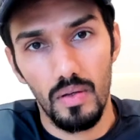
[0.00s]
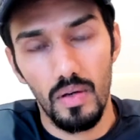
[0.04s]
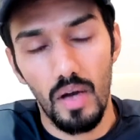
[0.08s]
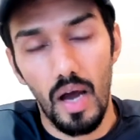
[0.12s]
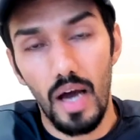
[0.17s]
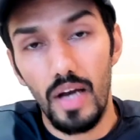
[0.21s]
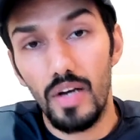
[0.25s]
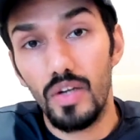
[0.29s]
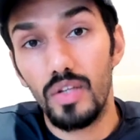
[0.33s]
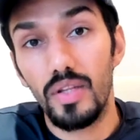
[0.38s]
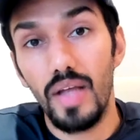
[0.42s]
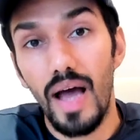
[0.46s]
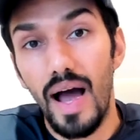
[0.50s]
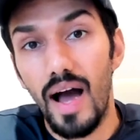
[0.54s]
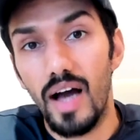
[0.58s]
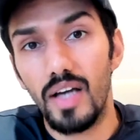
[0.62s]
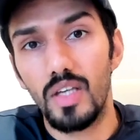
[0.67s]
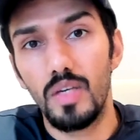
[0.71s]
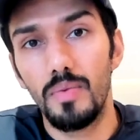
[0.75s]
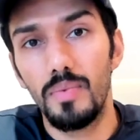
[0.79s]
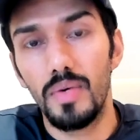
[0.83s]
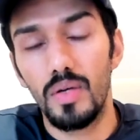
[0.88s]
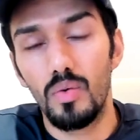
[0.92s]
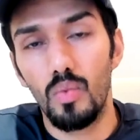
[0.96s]
Another
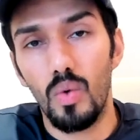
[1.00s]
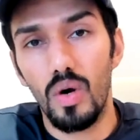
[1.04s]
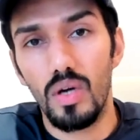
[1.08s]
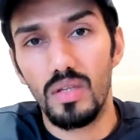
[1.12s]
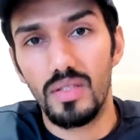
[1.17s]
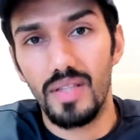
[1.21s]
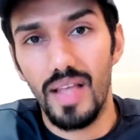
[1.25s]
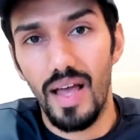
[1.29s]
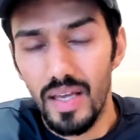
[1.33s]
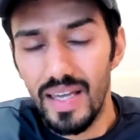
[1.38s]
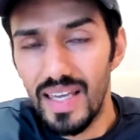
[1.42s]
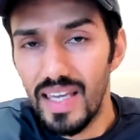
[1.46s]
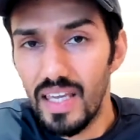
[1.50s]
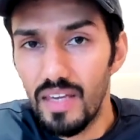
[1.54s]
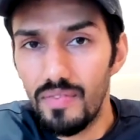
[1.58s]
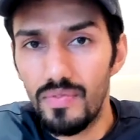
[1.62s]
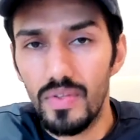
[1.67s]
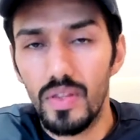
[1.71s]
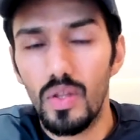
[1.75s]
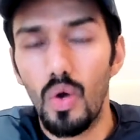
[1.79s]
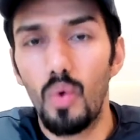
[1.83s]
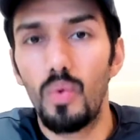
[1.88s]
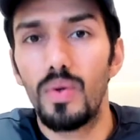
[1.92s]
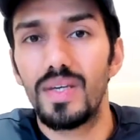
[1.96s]
argument was that even
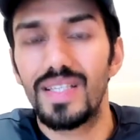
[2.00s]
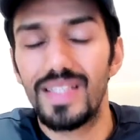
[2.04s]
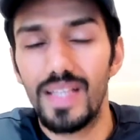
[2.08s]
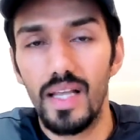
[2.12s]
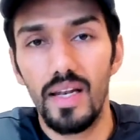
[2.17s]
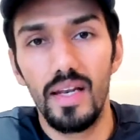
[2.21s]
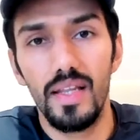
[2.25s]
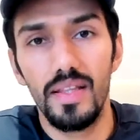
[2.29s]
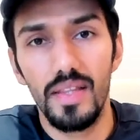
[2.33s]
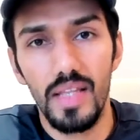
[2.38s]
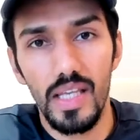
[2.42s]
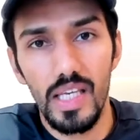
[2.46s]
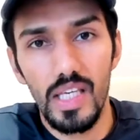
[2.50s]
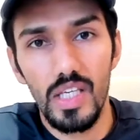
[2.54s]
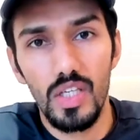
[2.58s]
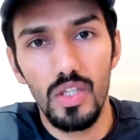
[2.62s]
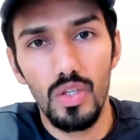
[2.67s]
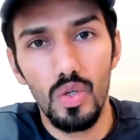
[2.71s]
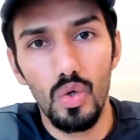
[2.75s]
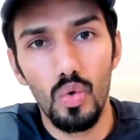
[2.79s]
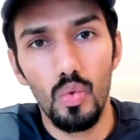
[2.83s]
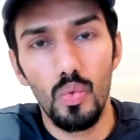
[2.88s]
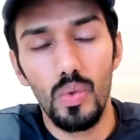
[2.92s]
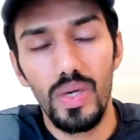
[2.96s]
though we're still in the
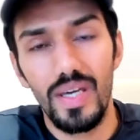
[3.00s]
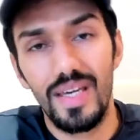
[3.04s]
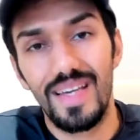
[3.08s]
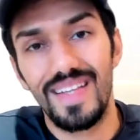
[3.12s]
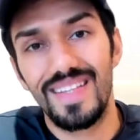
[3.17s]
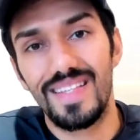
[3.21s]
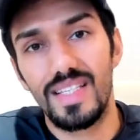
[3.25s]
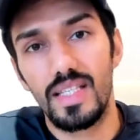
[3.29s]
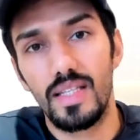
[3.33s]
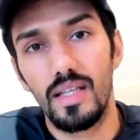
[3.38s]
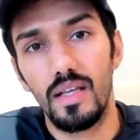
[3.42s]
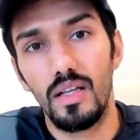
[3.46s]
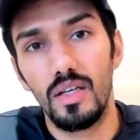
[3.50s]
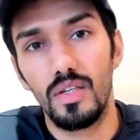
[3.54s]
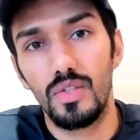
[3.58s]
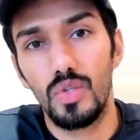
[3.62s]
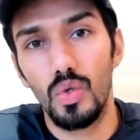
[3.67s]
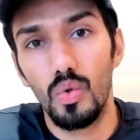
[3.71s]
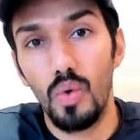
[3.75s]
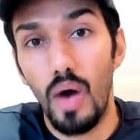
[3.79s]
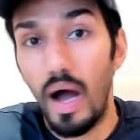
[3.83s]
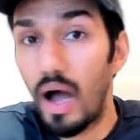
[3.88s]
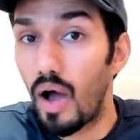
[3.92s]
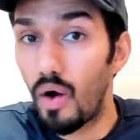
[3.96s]
EU, we can still
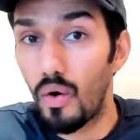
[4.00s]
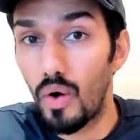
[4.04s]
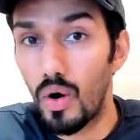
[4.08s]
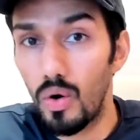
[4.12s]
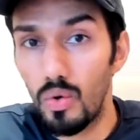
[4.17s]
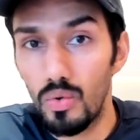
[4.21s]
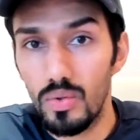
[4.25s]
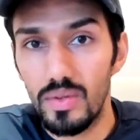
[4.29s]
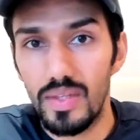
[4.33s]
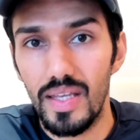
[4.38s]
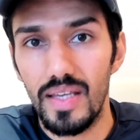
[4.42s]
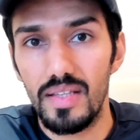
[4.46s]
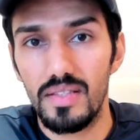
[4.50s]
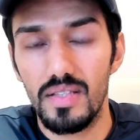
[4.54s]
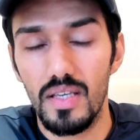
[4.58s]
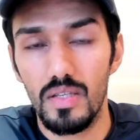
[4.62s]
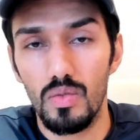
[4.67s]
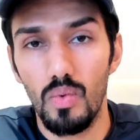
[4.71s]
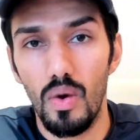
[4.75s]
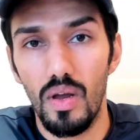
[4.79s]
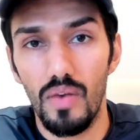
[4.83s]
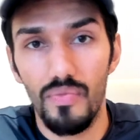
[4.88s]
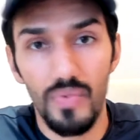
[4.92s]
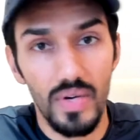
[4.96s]
do our own things as
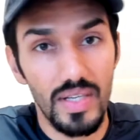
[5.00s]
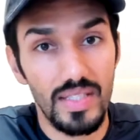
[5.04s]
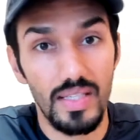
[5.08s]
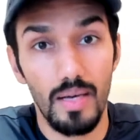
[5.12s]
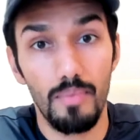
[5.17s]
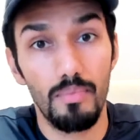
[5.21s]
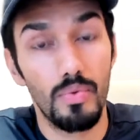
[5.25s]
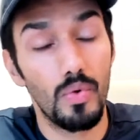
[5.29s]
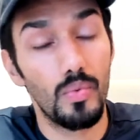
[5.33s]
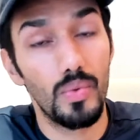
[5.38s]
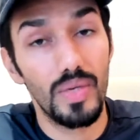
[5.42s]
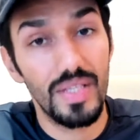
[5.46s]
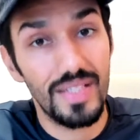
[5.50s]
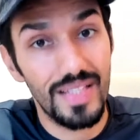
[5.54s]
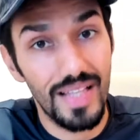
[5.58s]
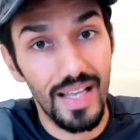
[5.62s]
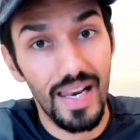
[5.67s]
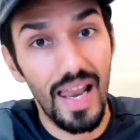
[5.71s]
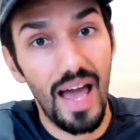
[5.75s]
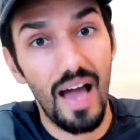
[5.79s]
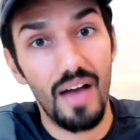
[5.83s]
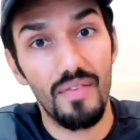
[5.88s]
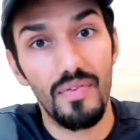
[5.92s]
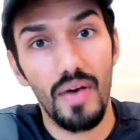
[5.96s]
well. For example, we still
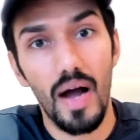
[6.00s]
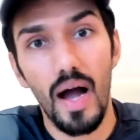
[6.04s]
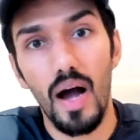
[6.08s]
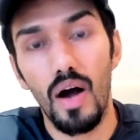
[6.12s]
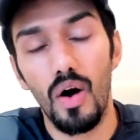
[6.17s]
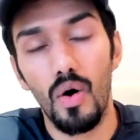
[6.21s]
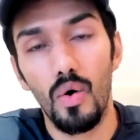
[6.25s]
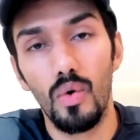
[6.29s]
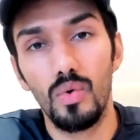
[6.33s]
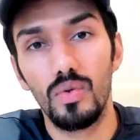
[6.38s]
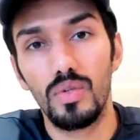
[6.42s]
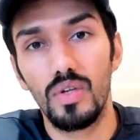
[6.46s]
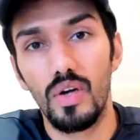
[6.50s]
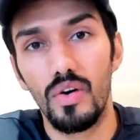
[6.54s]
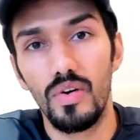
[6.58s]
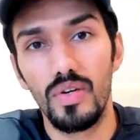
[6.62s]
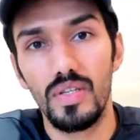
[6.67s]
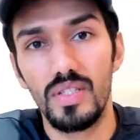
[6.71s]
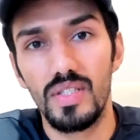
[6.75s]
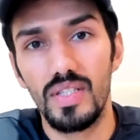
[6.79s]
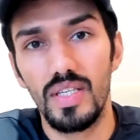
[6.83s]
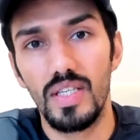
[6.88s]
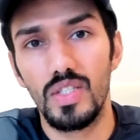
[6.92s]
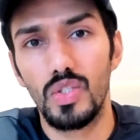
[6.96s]
have our own
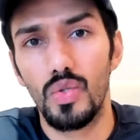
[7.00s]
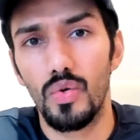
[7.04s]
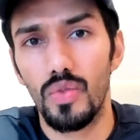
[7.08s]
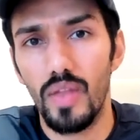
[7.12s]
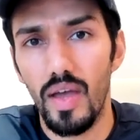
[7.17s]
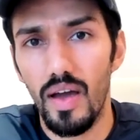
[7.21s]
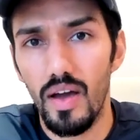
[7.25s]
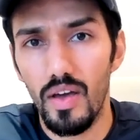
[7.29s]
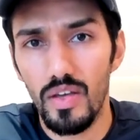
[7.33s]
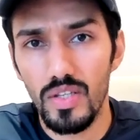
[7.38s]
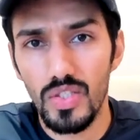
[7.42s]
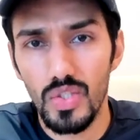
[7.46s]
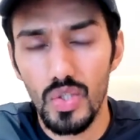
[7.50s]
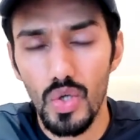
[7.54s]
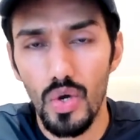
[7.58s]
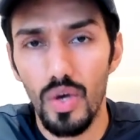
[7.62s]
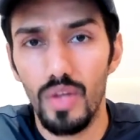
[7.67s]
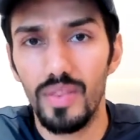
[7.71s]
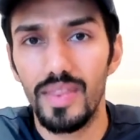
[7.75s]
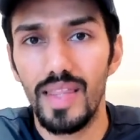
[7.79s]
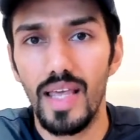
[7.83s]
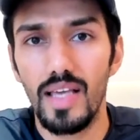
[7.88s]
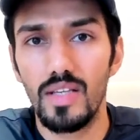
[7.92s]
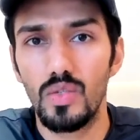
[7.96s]
currency. So there are
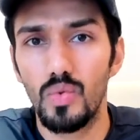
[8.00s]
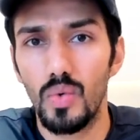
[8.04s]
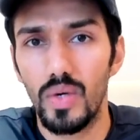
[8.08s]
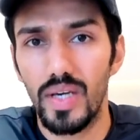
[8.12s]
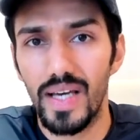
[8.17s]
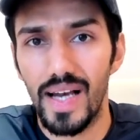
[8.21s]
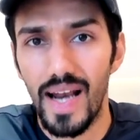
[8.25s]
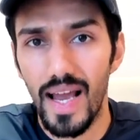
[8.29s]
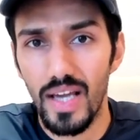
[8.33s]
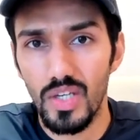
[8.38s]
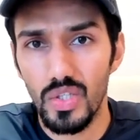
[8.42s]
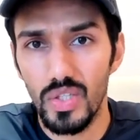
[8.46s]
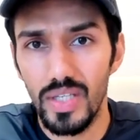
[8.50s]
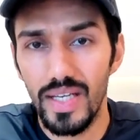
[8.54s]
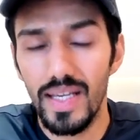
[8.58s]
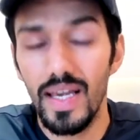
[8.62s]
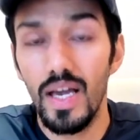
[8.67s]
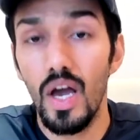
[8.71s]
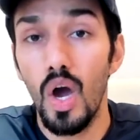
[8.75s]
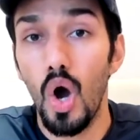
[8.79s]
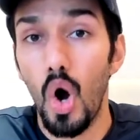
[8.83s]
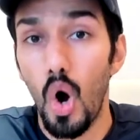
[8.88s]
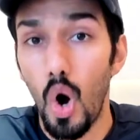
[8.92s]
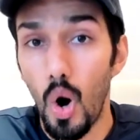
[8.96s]
certain things we could actually
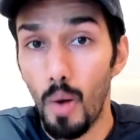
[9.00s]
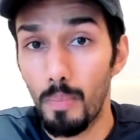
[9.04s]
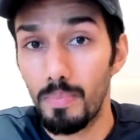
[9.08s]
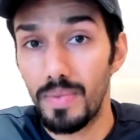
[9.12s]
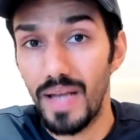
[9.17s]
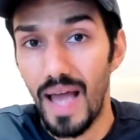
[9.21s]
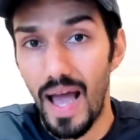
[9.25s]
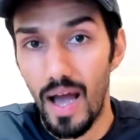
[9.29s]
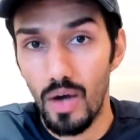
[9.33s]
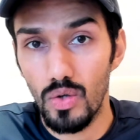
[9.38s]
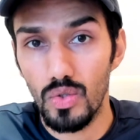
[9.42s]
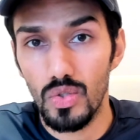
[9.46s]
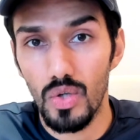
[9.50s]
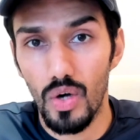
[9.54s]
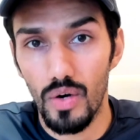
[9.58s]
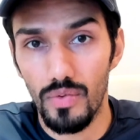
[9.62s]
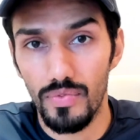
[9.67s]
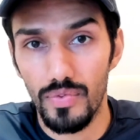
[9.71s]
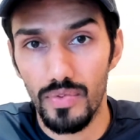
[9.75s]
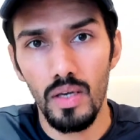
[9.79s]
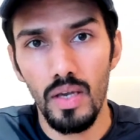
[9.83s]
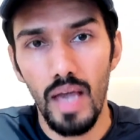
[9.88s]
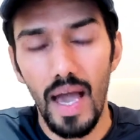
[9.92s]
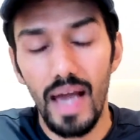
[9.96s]
opt out of.